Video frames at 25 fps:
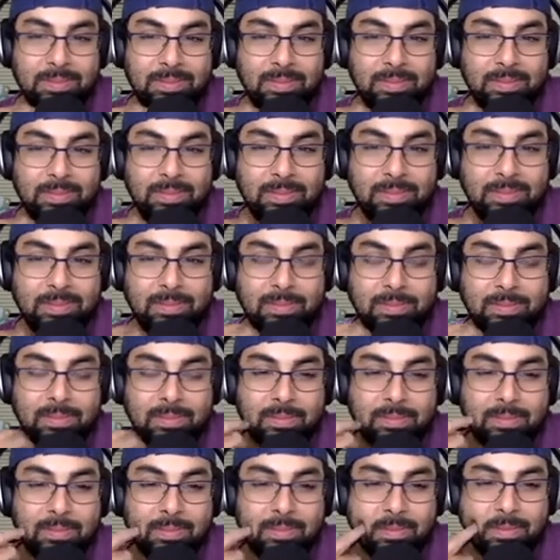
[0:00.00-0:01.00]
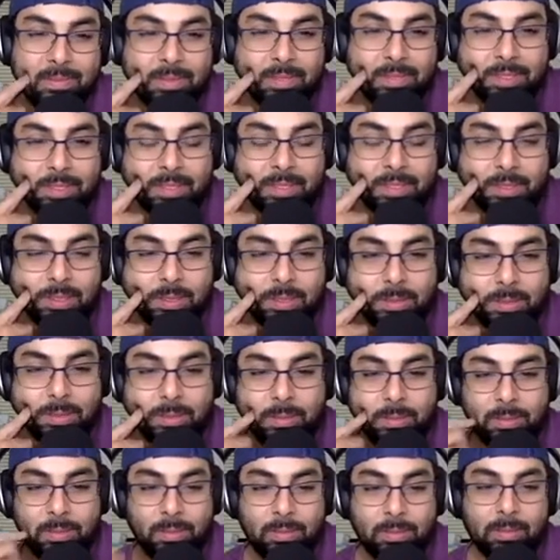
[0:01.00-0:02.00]

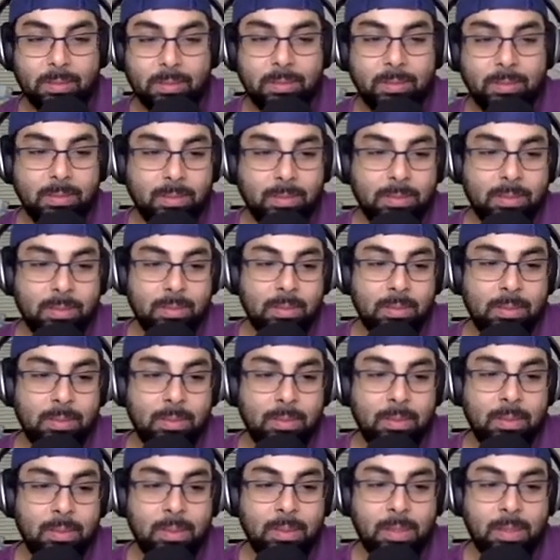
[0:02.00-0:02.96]
No words are spoken by the person on screen.